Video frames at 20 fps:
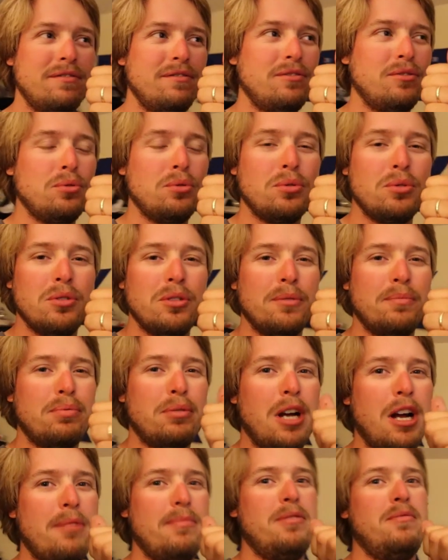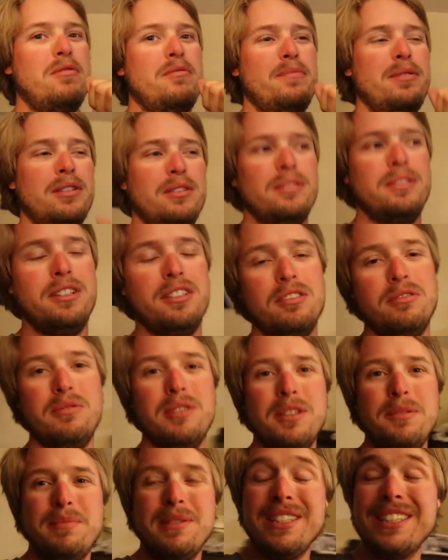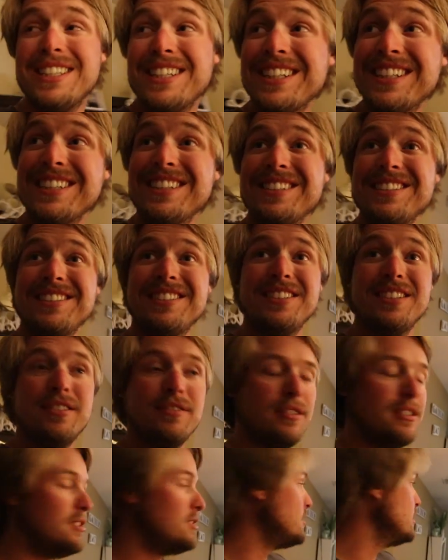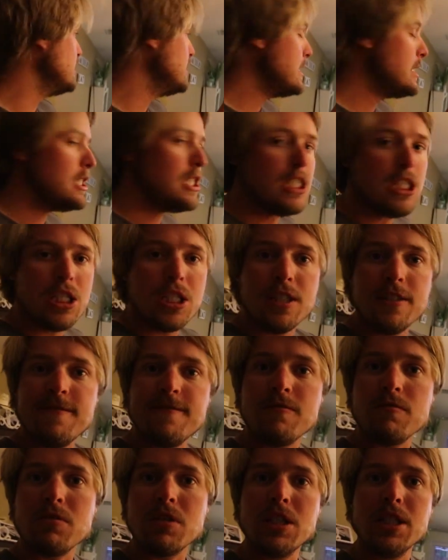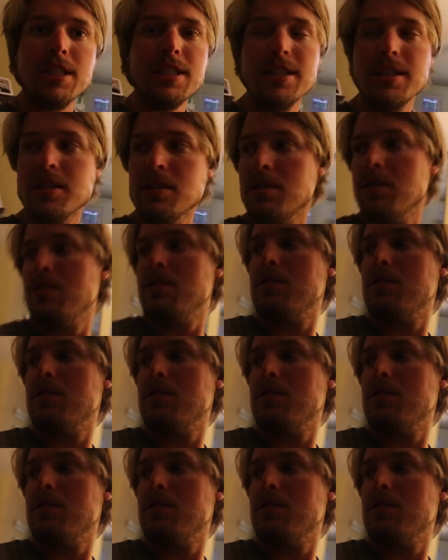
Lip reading: for. Probably won't be till next week because of the rain.